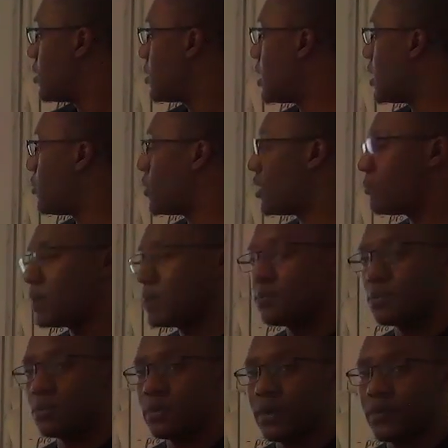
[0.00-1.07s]
That way
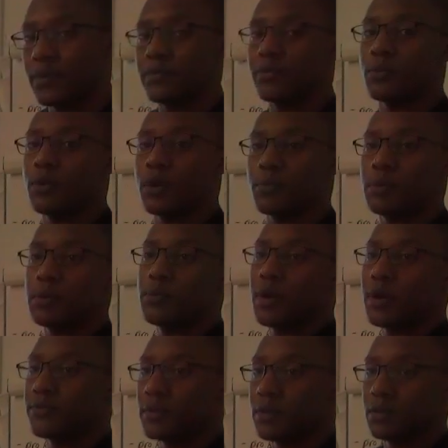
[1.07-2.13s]
people we have our work, you
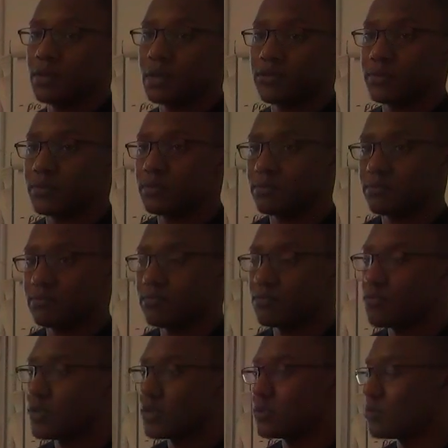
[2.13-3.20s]
have another
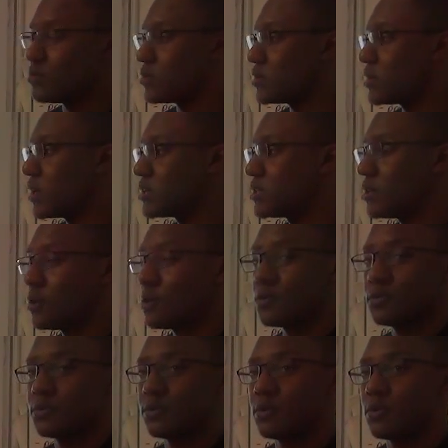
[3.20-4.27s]
resource to actually go
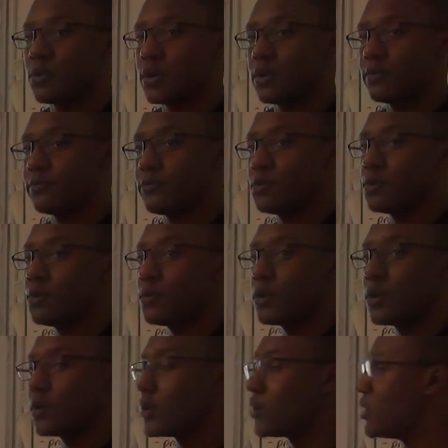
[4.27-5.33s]
to and look at your
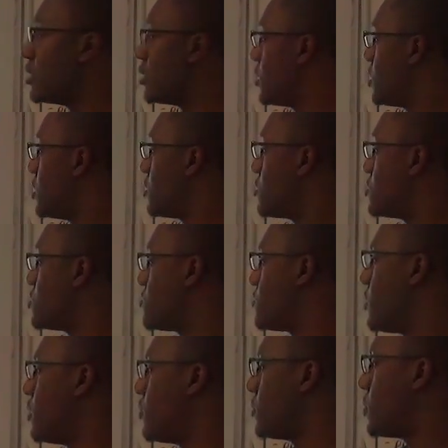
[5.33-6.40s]
work. Because
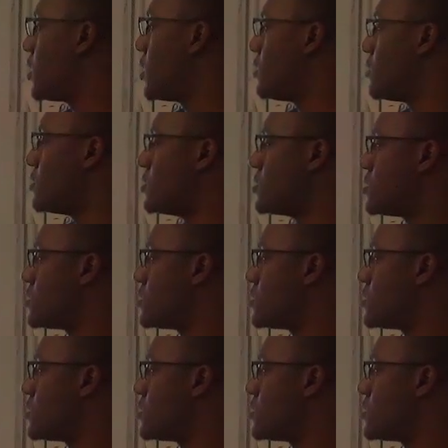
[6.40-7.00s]
LinkedIn